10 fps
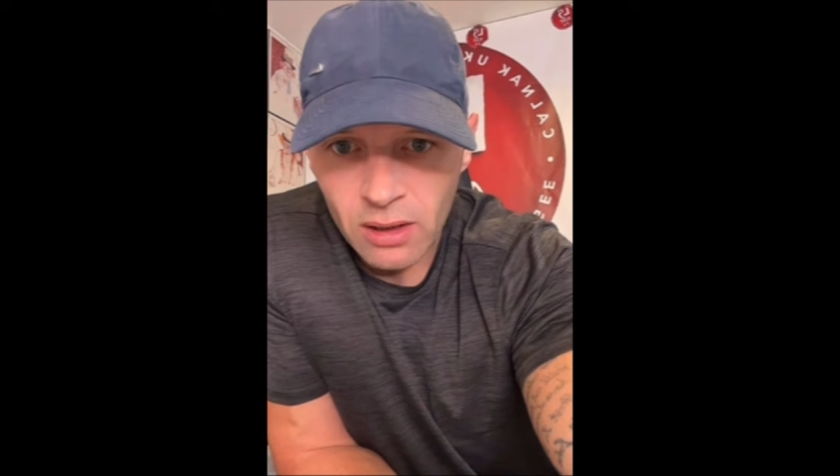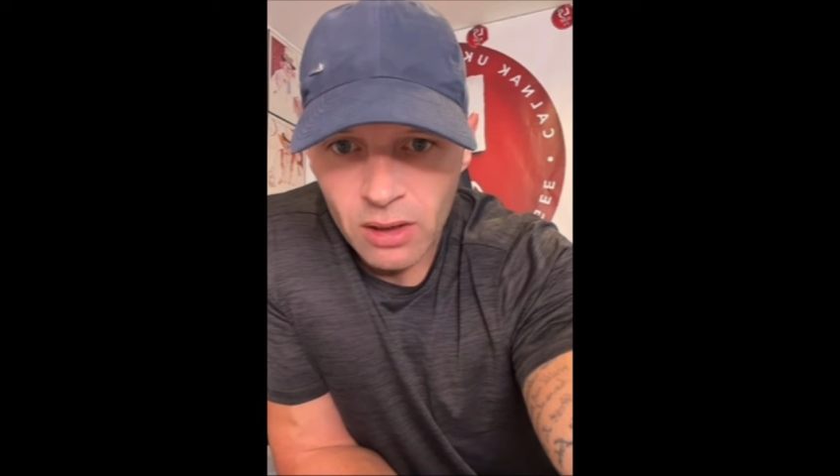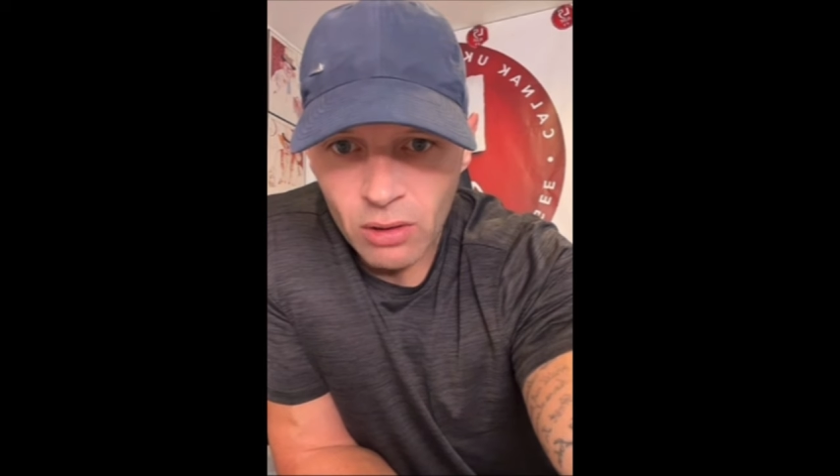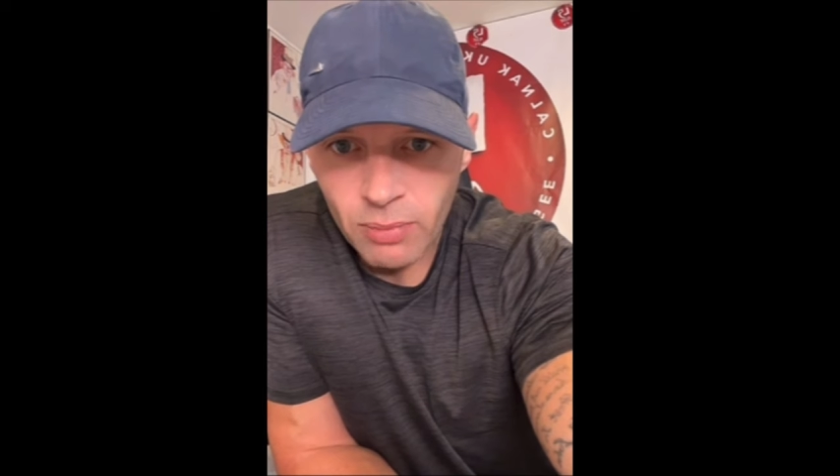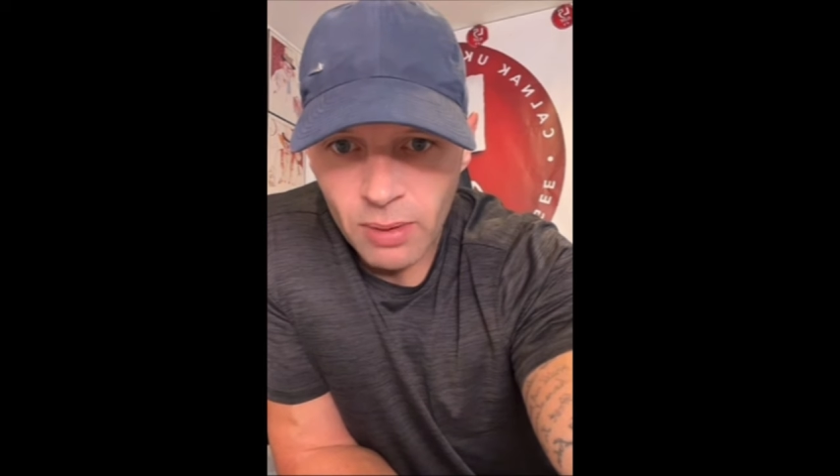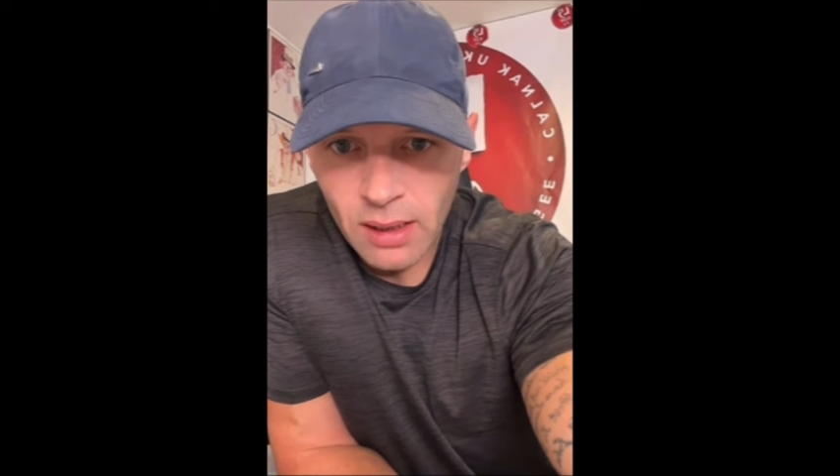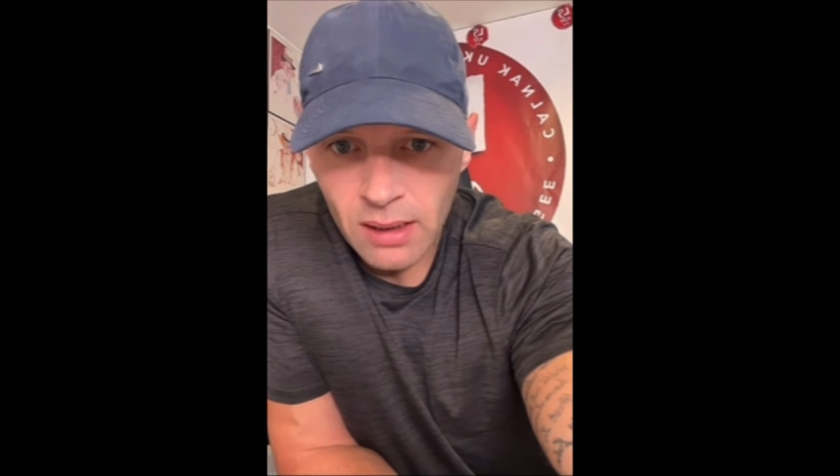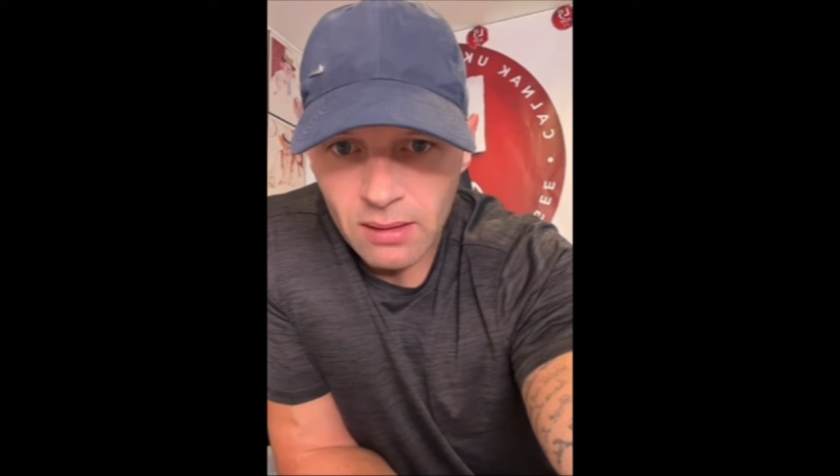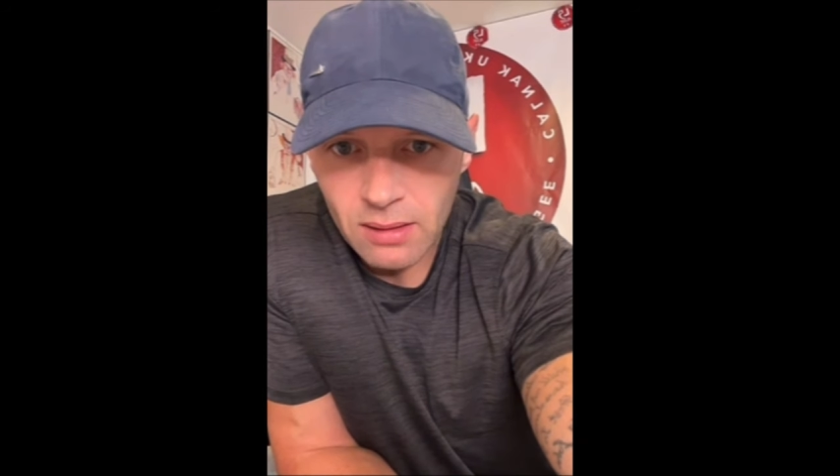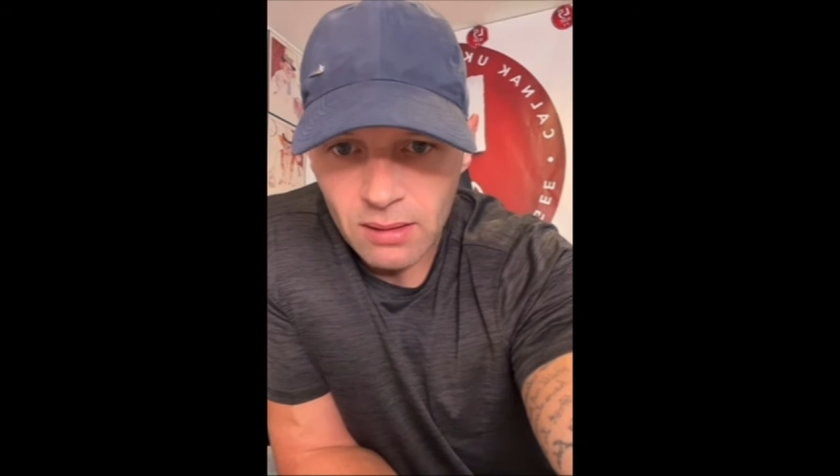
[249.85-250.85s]
Declan
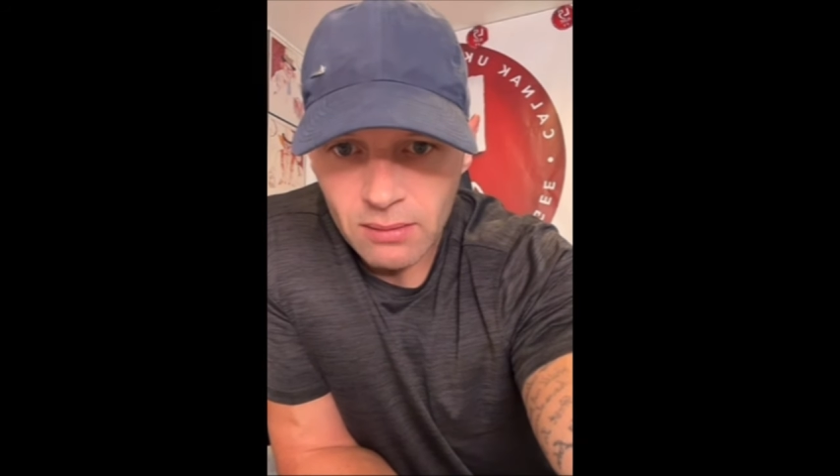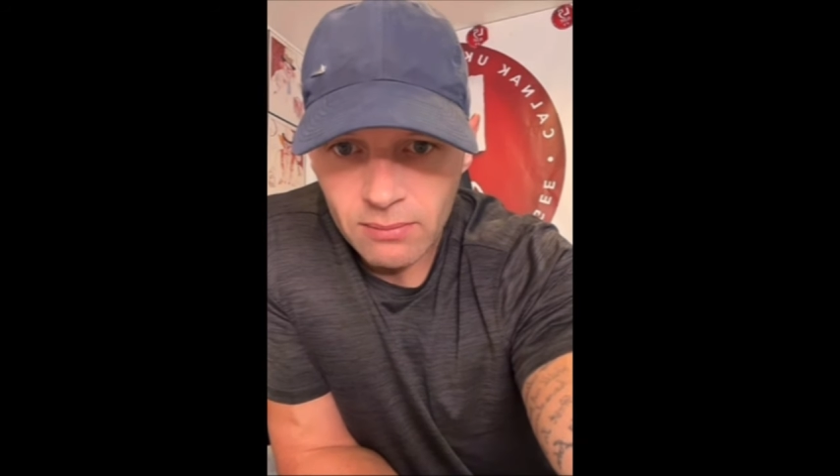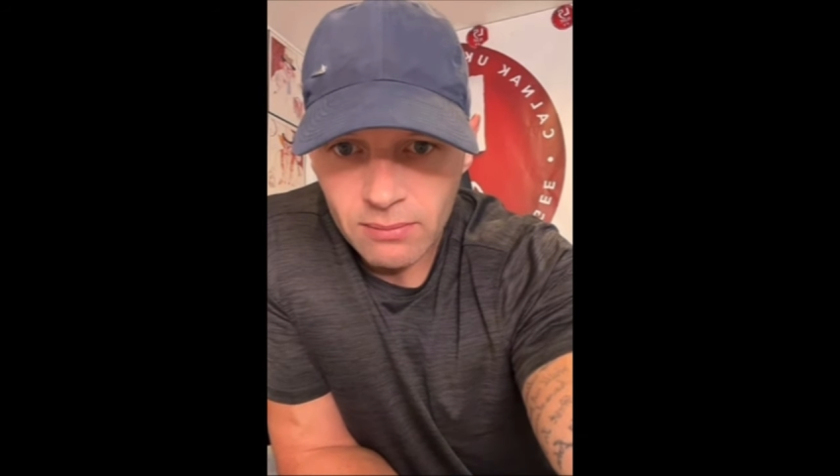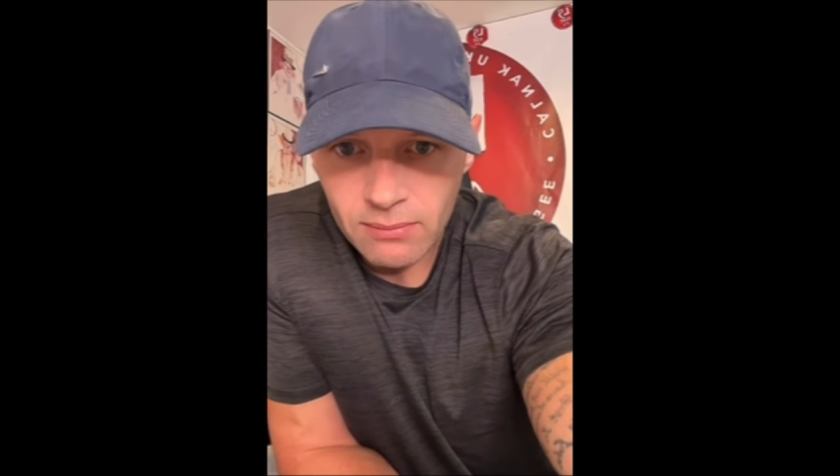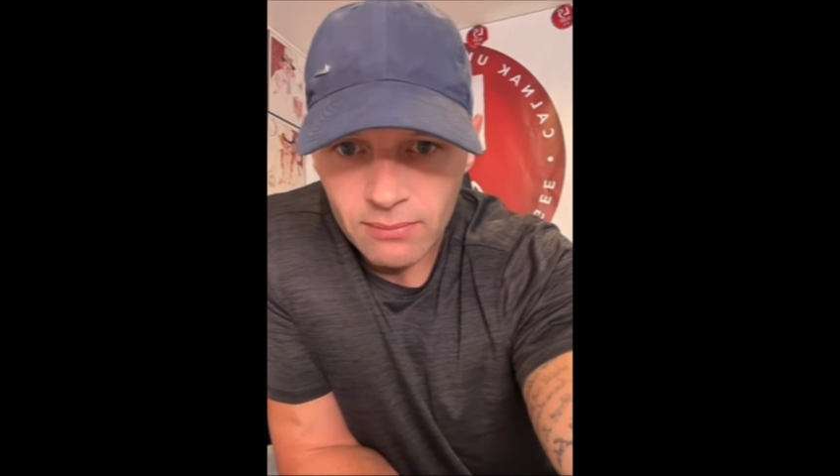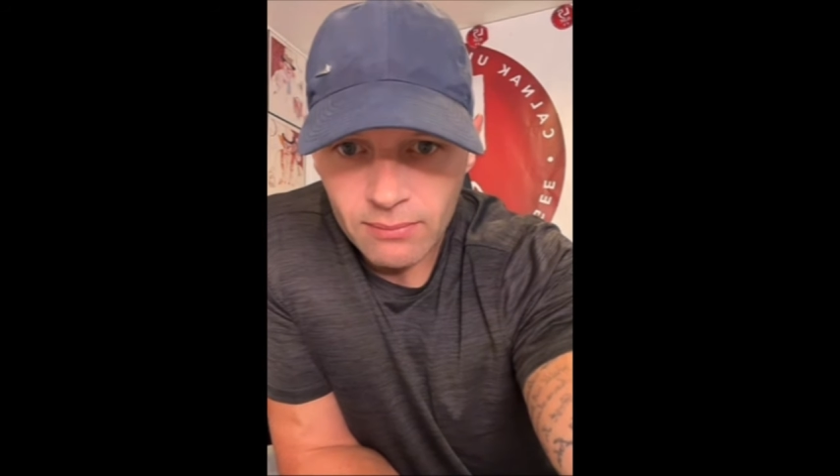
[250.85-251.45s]
Cooper, lad.